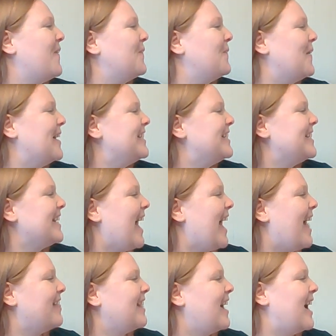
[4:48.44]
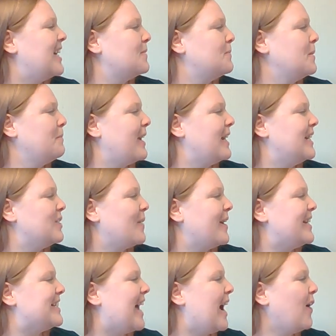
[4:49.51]
Once again, the husband made his
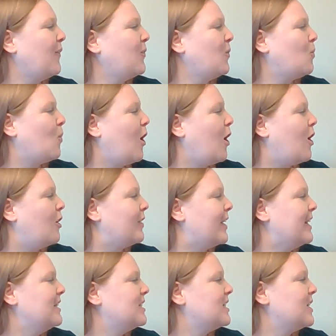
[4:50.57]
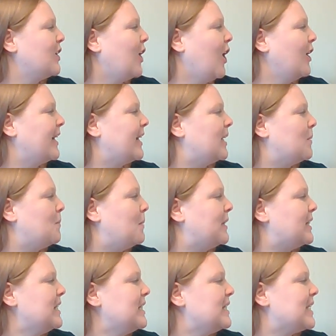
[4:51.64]
way down the wall into the garden, but
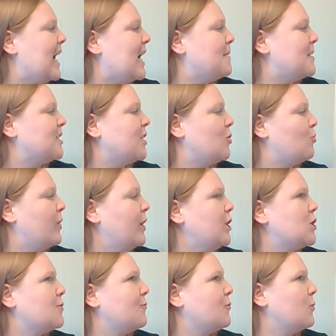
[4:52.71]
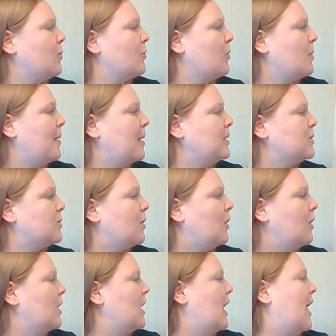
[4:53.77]
this time, as he reached for the
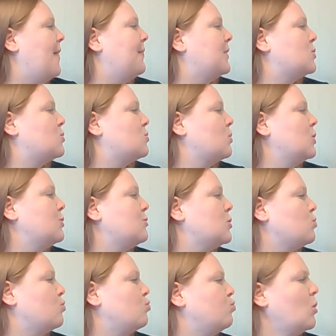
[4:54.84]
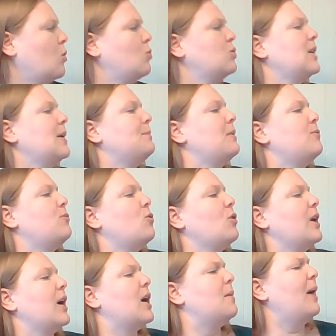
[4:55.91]
Rapunzel, the sorceress rose up
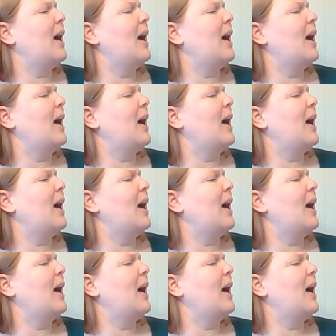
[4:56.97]
before him.